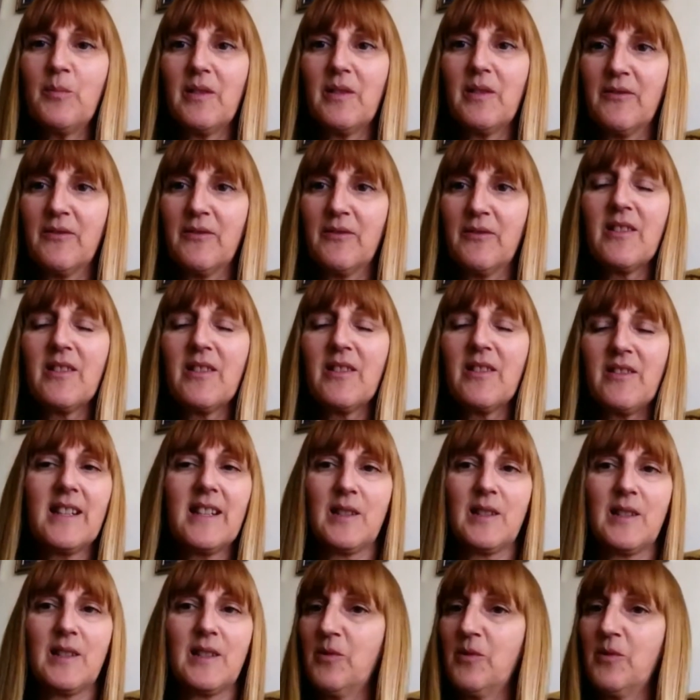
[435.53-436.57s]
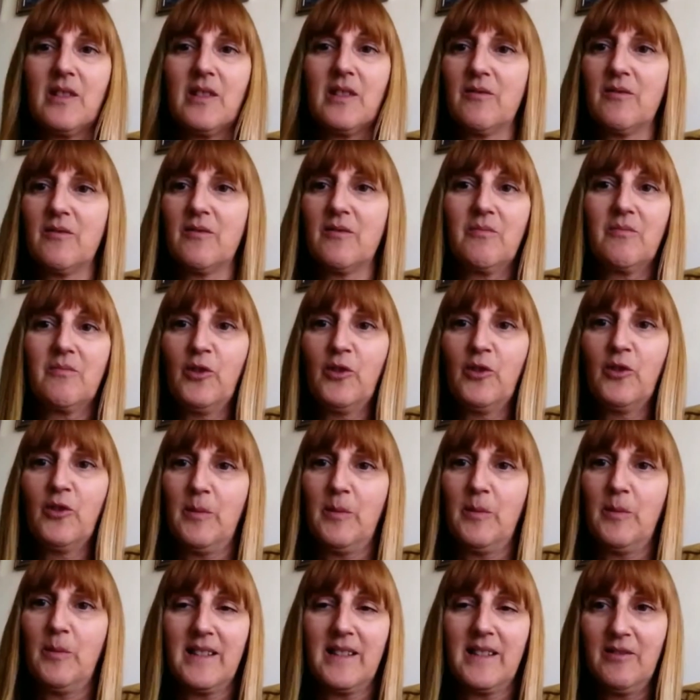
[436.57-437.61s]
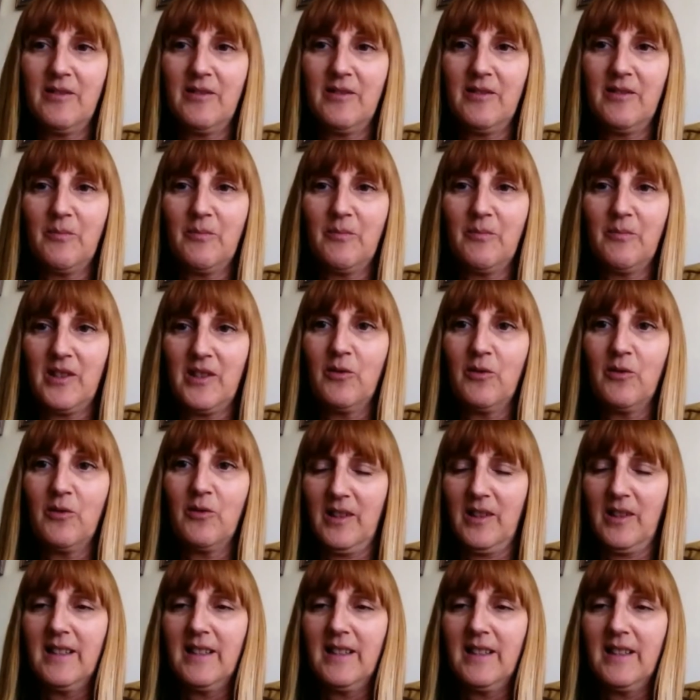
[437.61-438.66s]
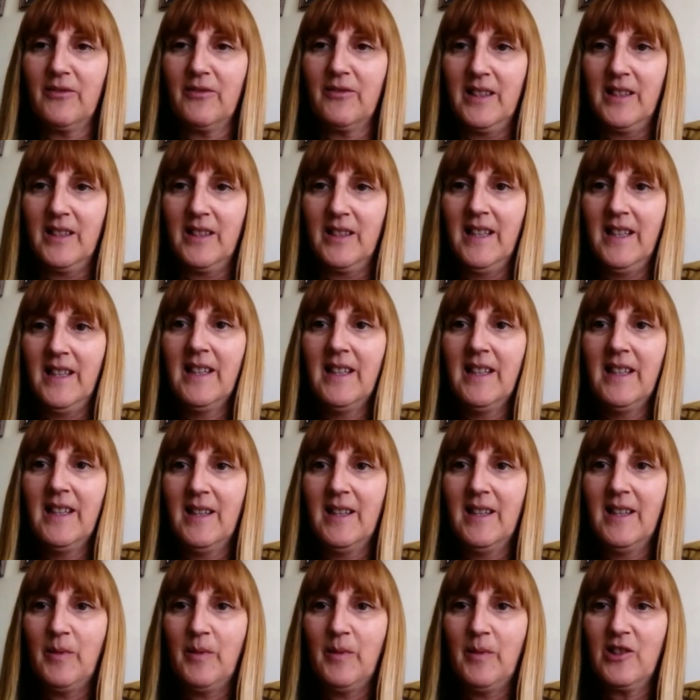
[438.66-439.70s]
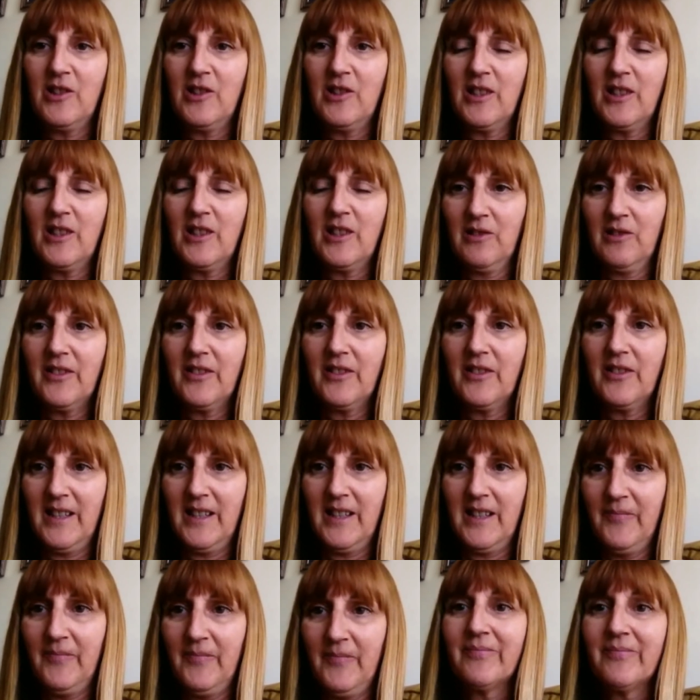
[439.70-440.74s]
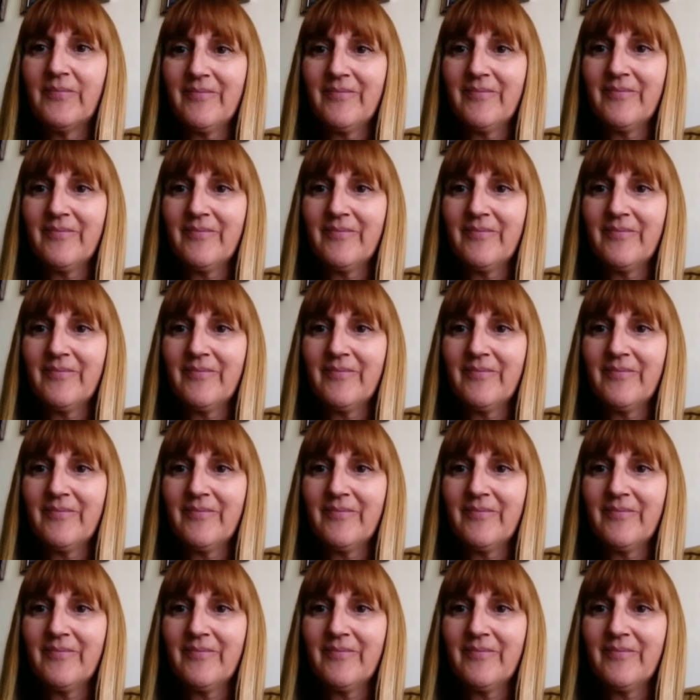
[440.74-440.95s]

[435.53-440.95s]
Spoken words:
But after the 6 months, fully back to my social life and managing all of that.